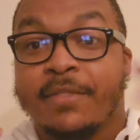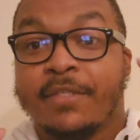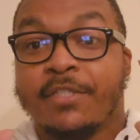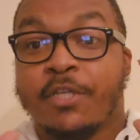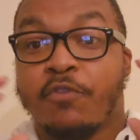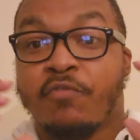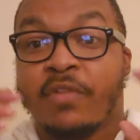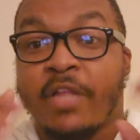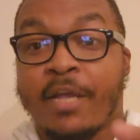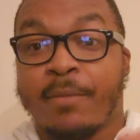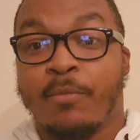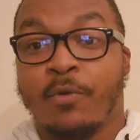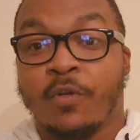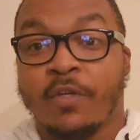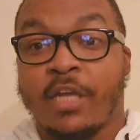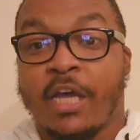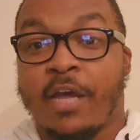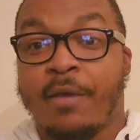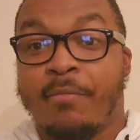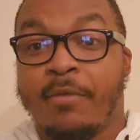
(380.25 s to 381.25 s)
So if you like Wonder
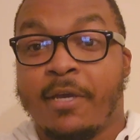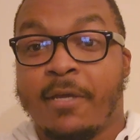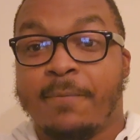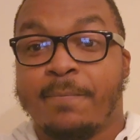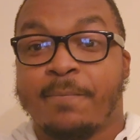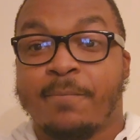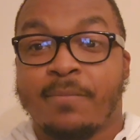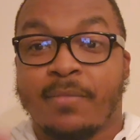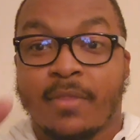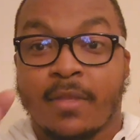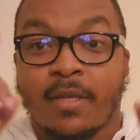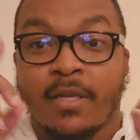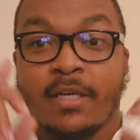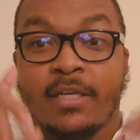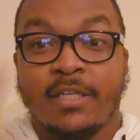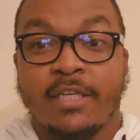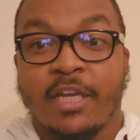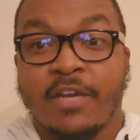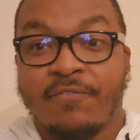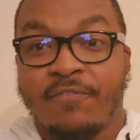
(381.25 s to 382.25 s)
Combat,
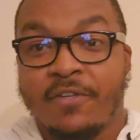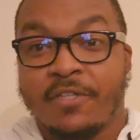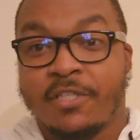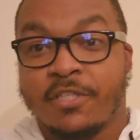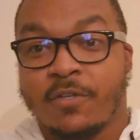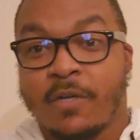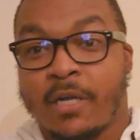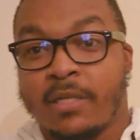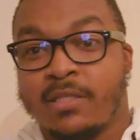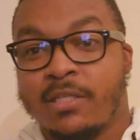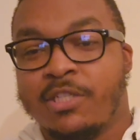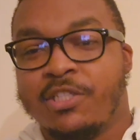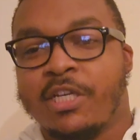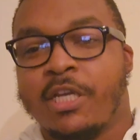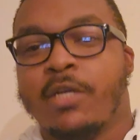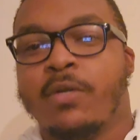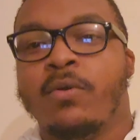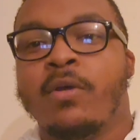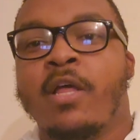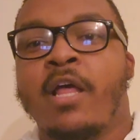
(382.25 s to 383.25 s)
definitely subscribe to the
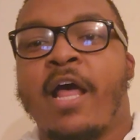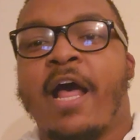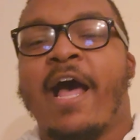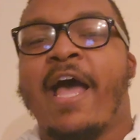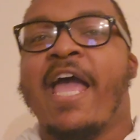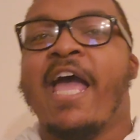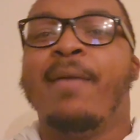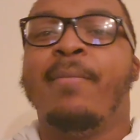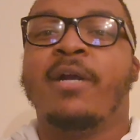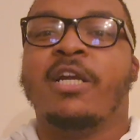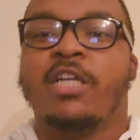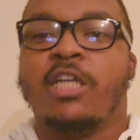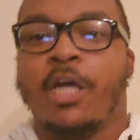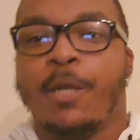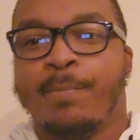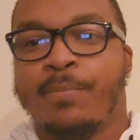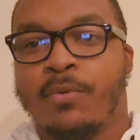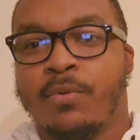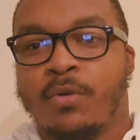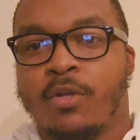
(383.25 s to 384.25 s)
channel. I have a
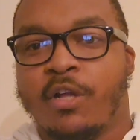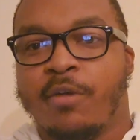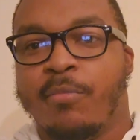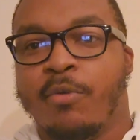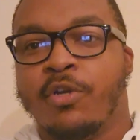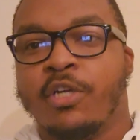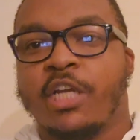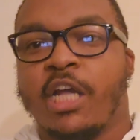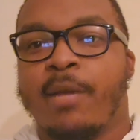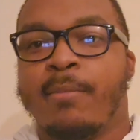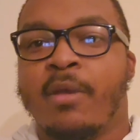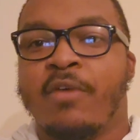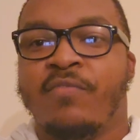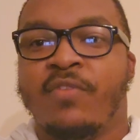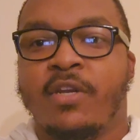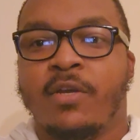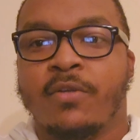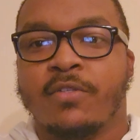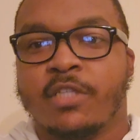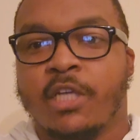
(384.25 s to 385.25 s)
couple of Mortal Kombat
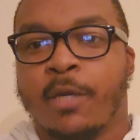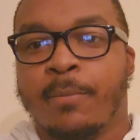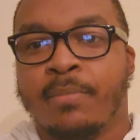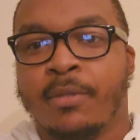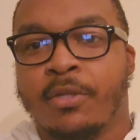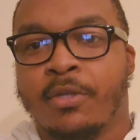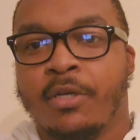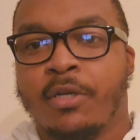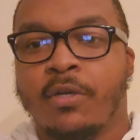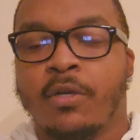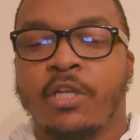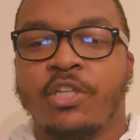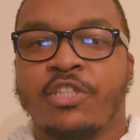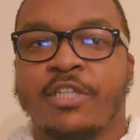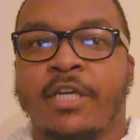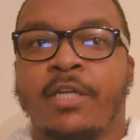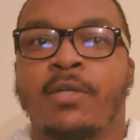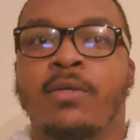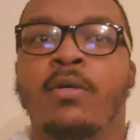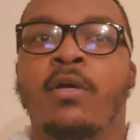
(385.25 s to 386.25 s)
videos uploaded on the
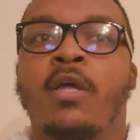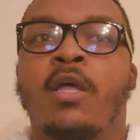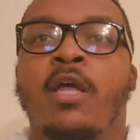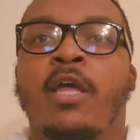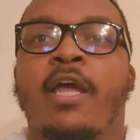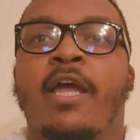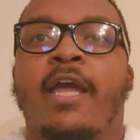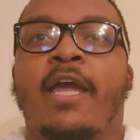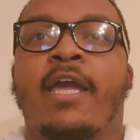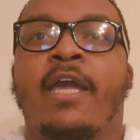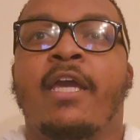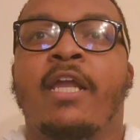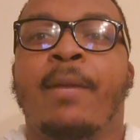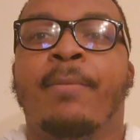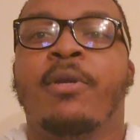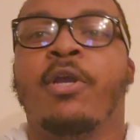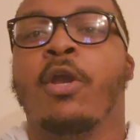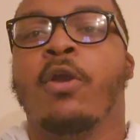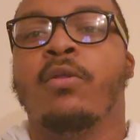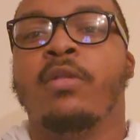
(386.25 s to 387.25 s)
channel, and
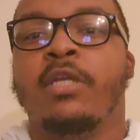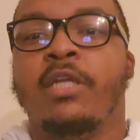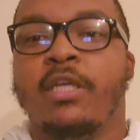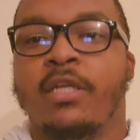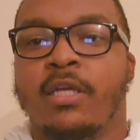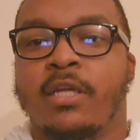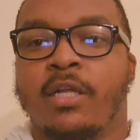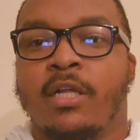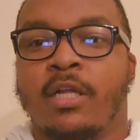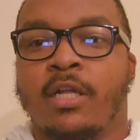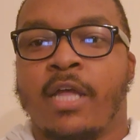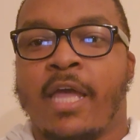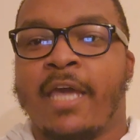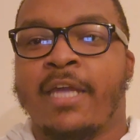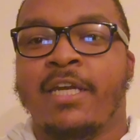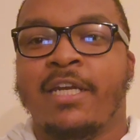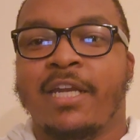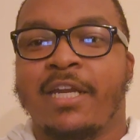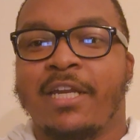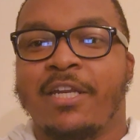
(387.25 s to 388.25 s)
I'm currently uh,
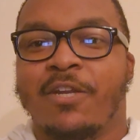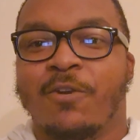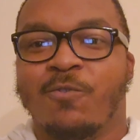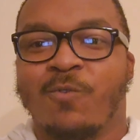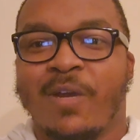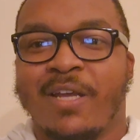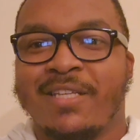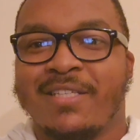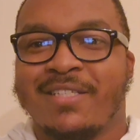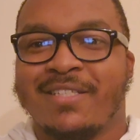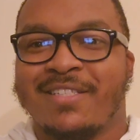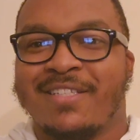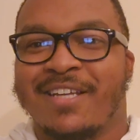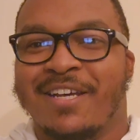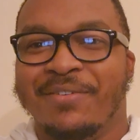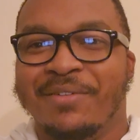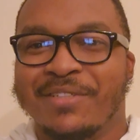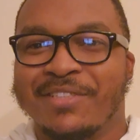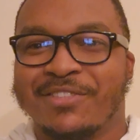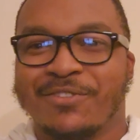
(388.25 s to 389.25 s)
editing the rest
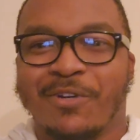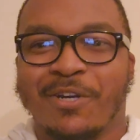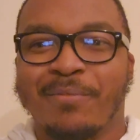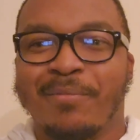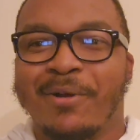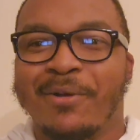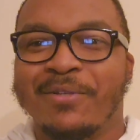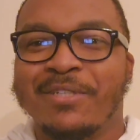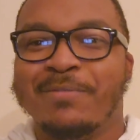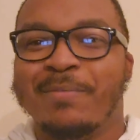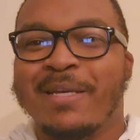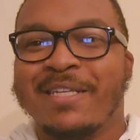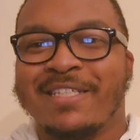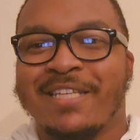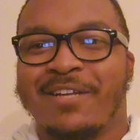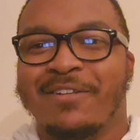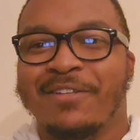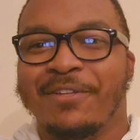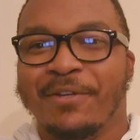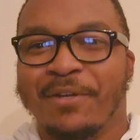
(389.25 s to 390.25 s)
of the story mode. This may
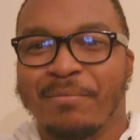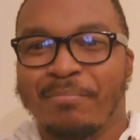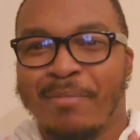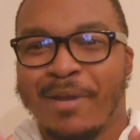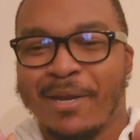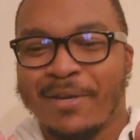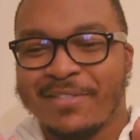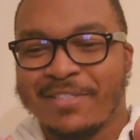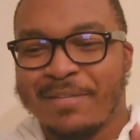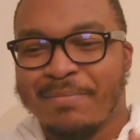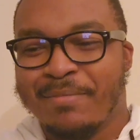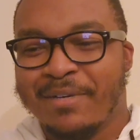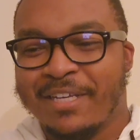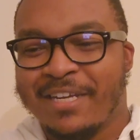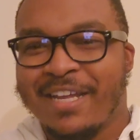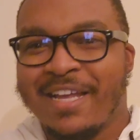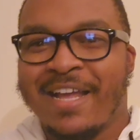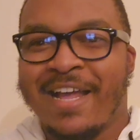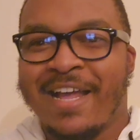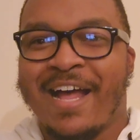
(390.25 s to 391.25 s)
sound a little embarrassing, but
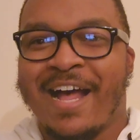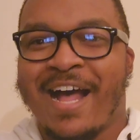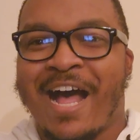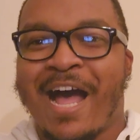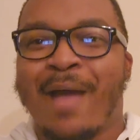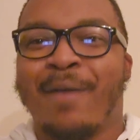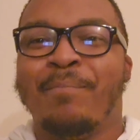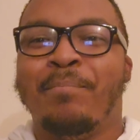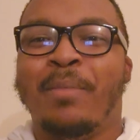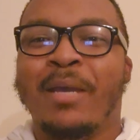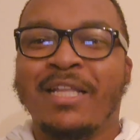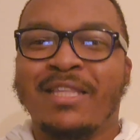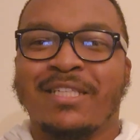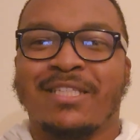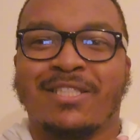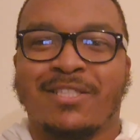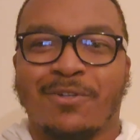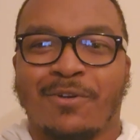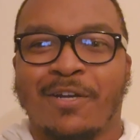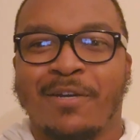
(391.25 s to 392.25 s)
I beat the
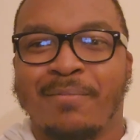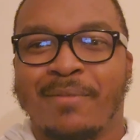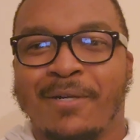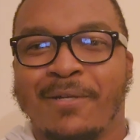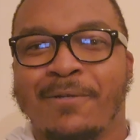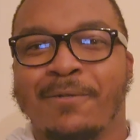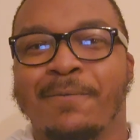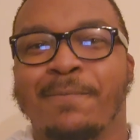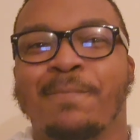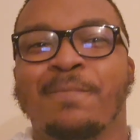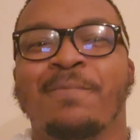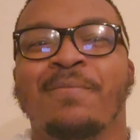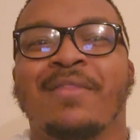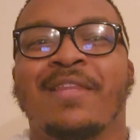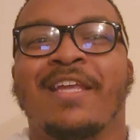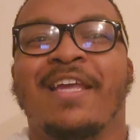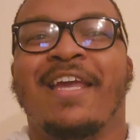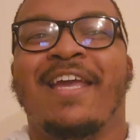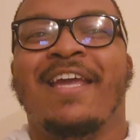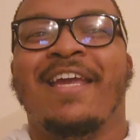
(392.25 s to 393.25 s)
story mode
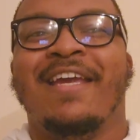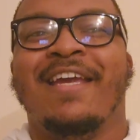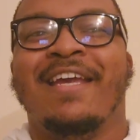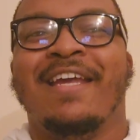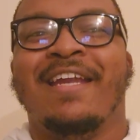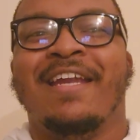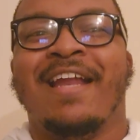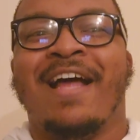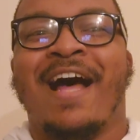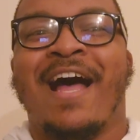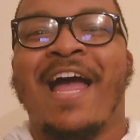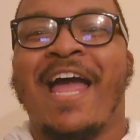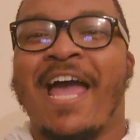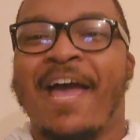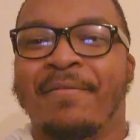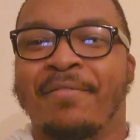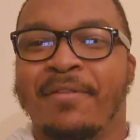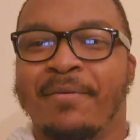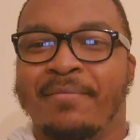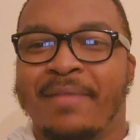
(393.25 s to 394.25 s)
and I
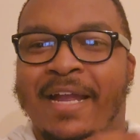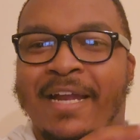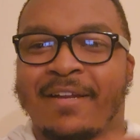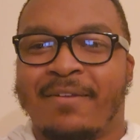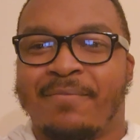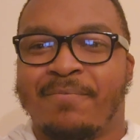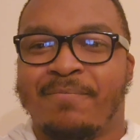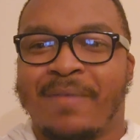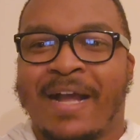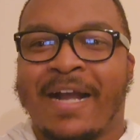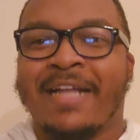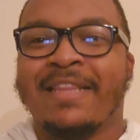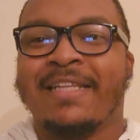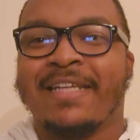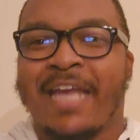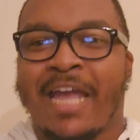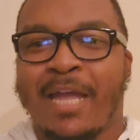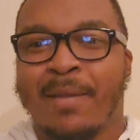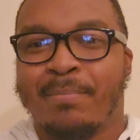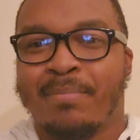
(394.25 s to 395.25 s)
have them like I got the
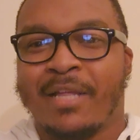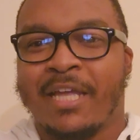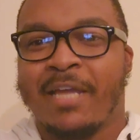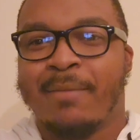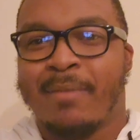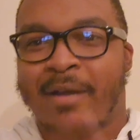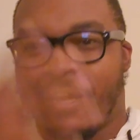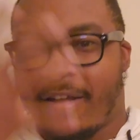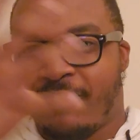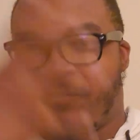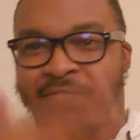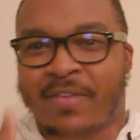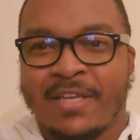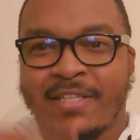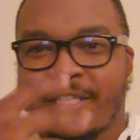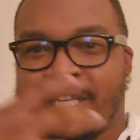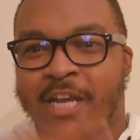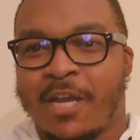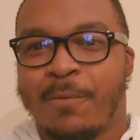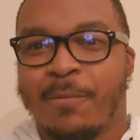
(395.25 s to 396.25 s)
gameplay, my
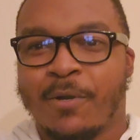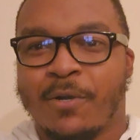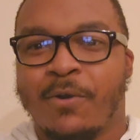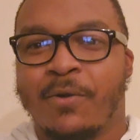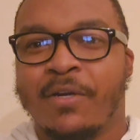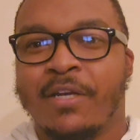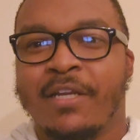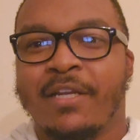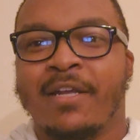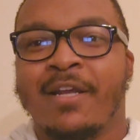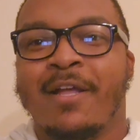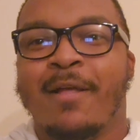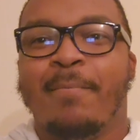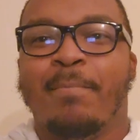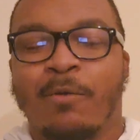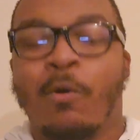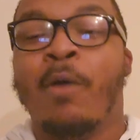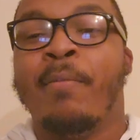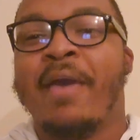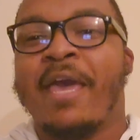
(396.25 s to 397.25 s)
face cam recorded.
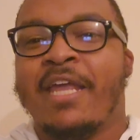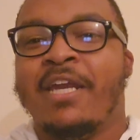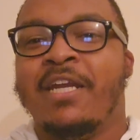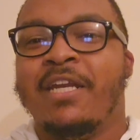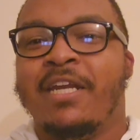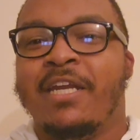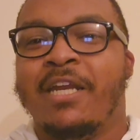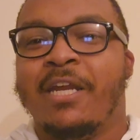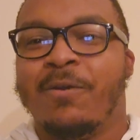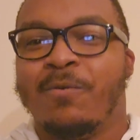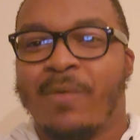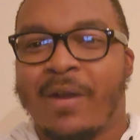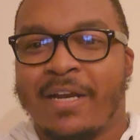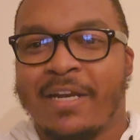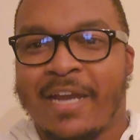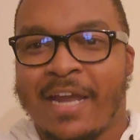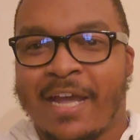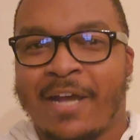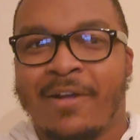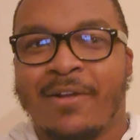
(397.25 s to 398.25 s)
Well, I'm editing it right
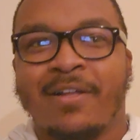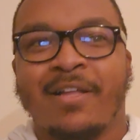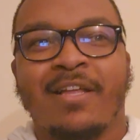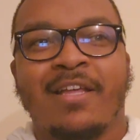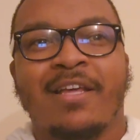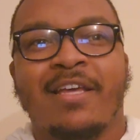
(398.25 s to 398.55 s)
now.